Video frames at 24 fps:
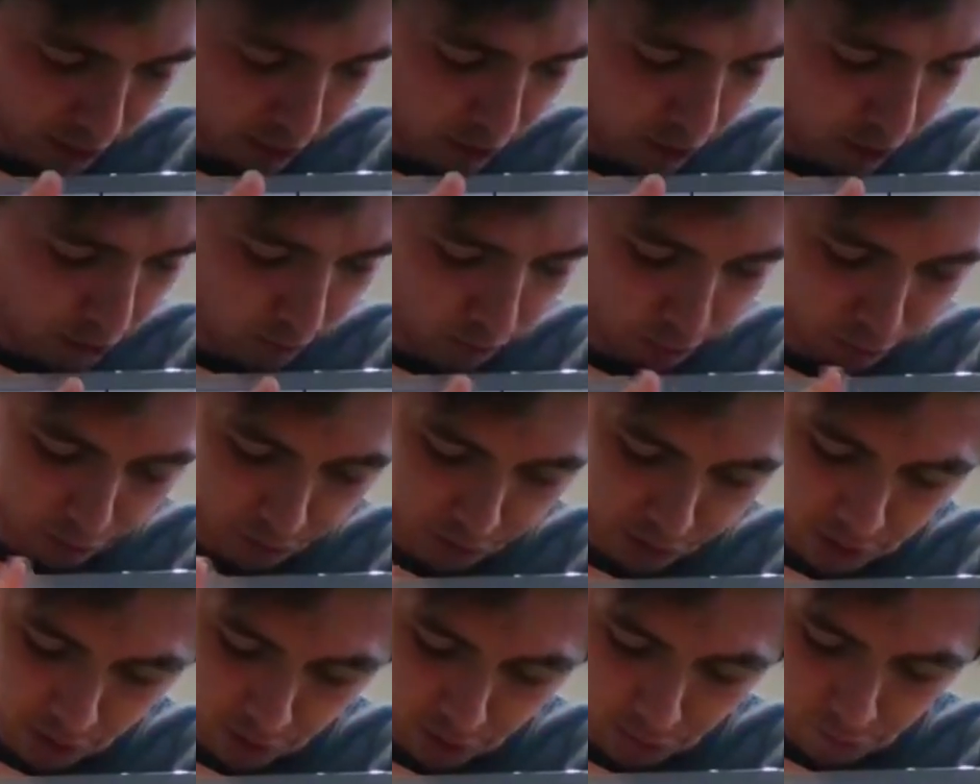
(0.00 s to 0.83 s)

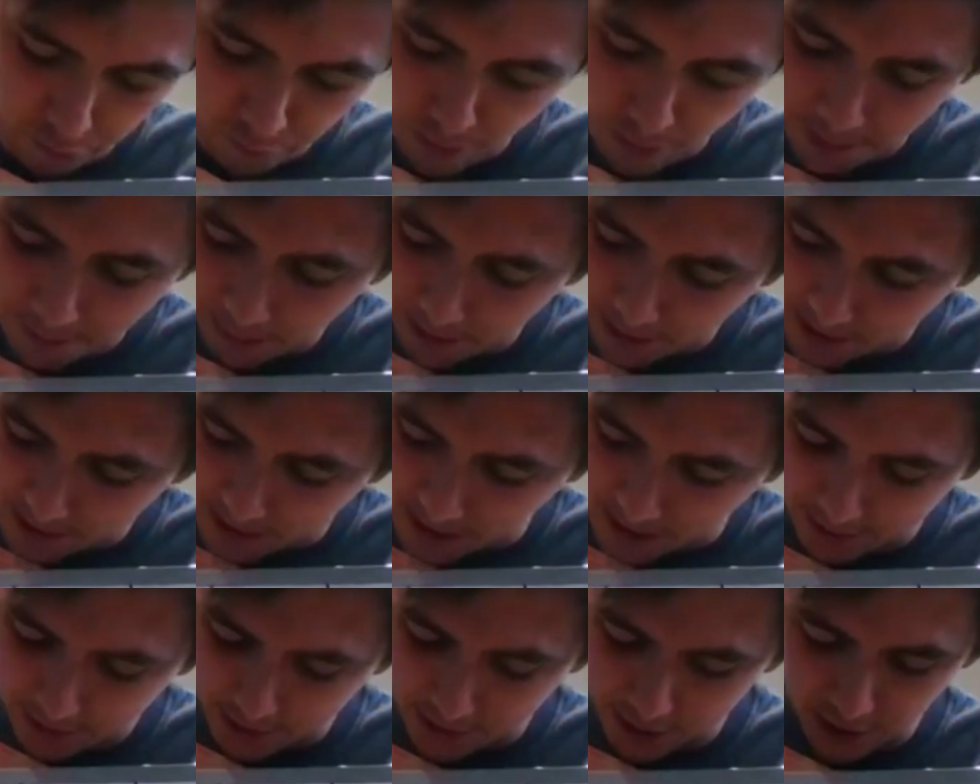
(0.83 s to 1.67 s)
numerals
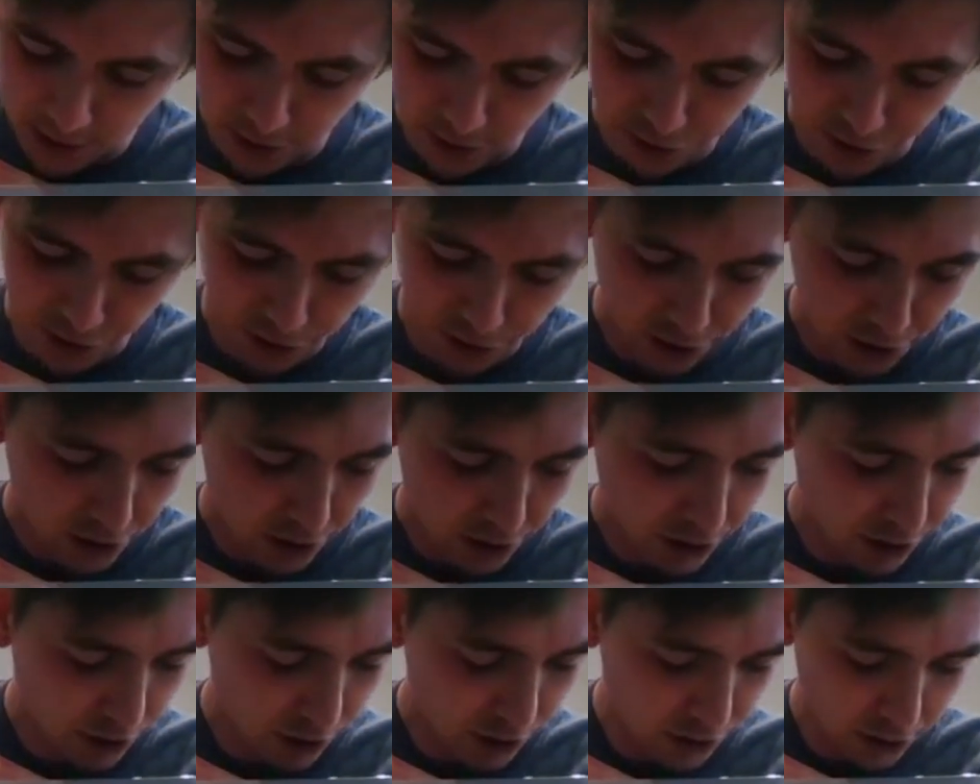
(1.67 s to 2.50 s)
represents a
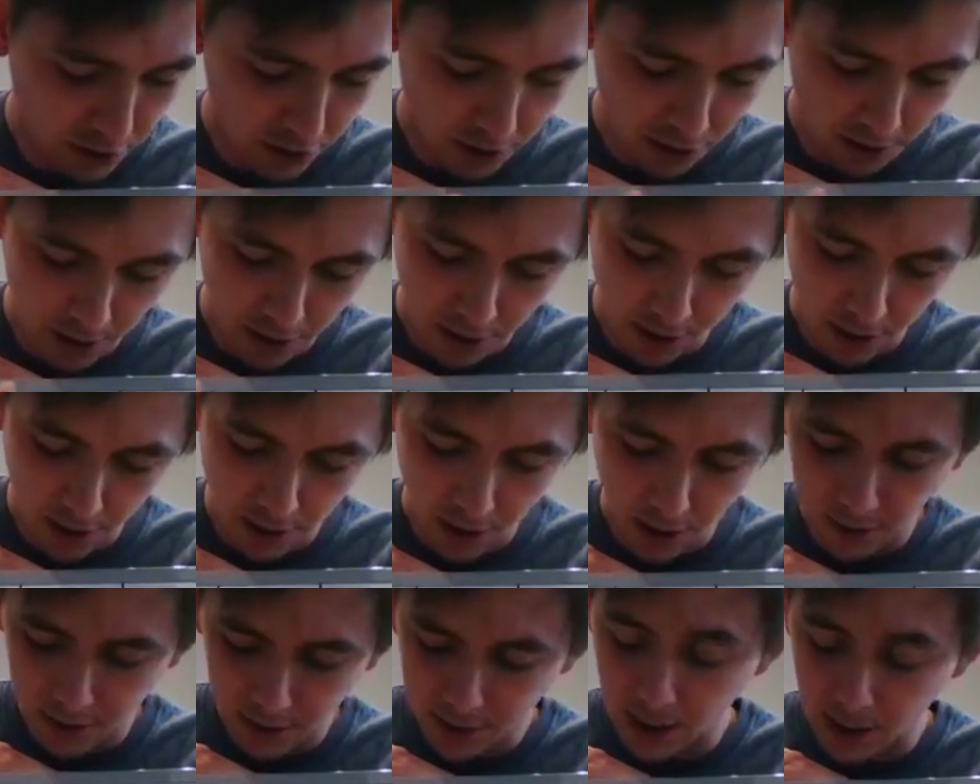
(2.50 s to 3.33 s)
certain
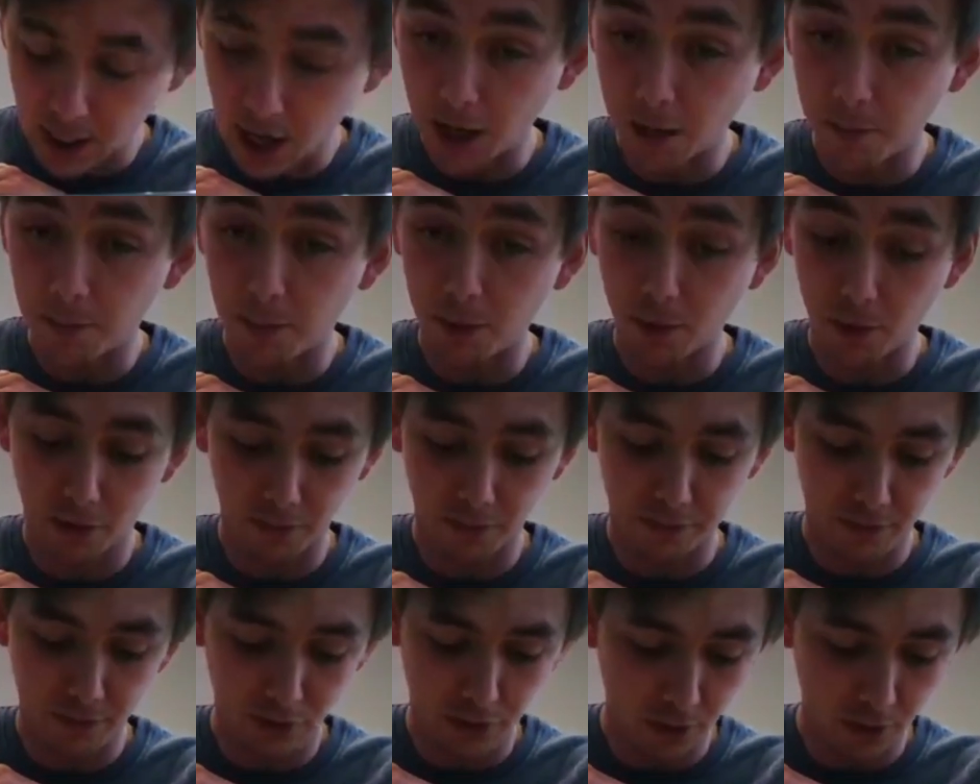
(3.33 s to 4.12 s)
type of